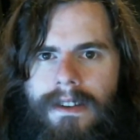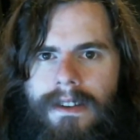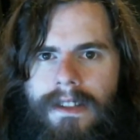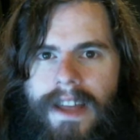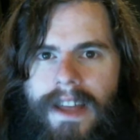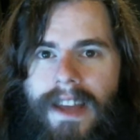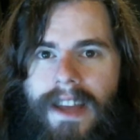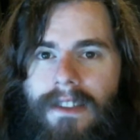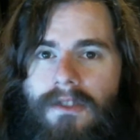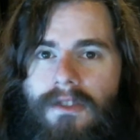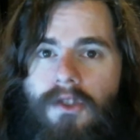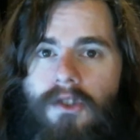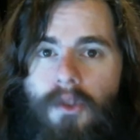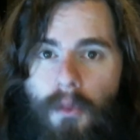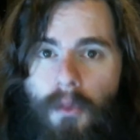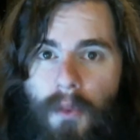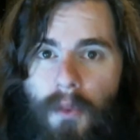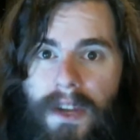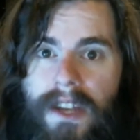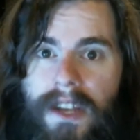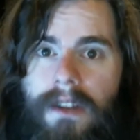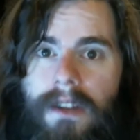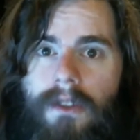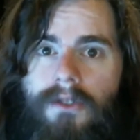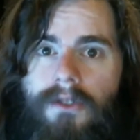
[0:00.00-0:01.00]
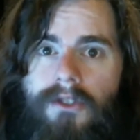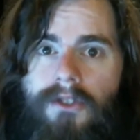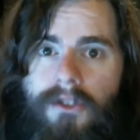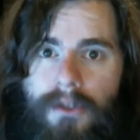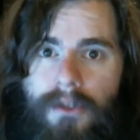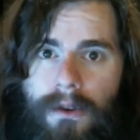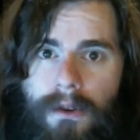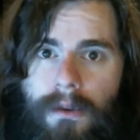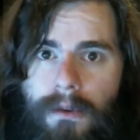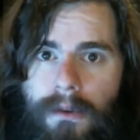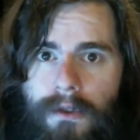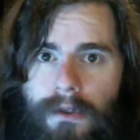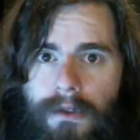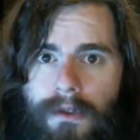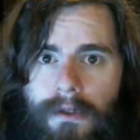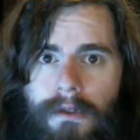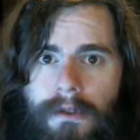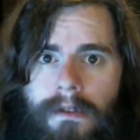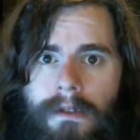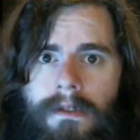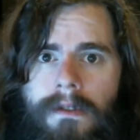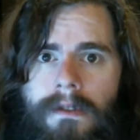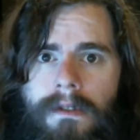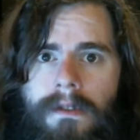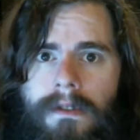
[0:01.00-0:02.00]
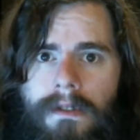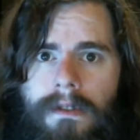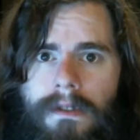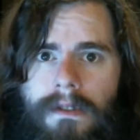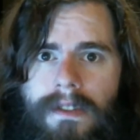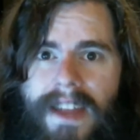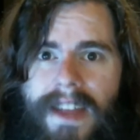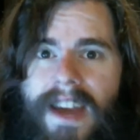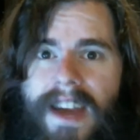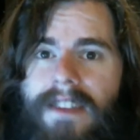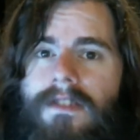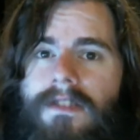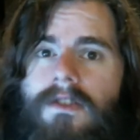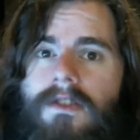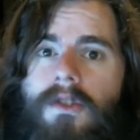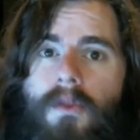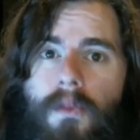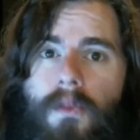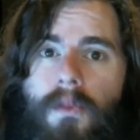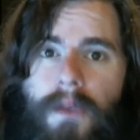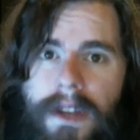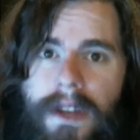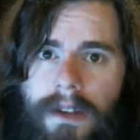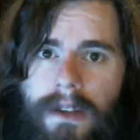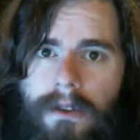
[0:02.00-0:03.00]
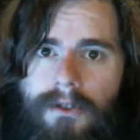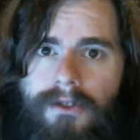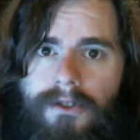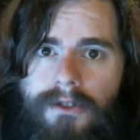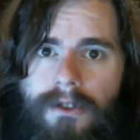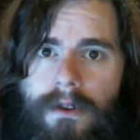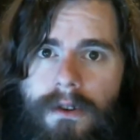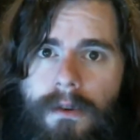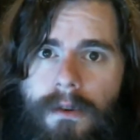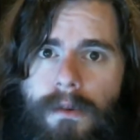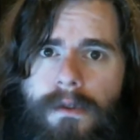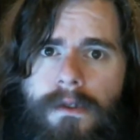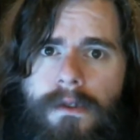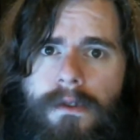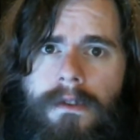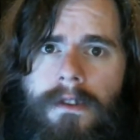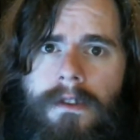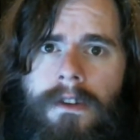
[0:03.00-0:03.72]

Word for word: That's the real truth. That's the real truth.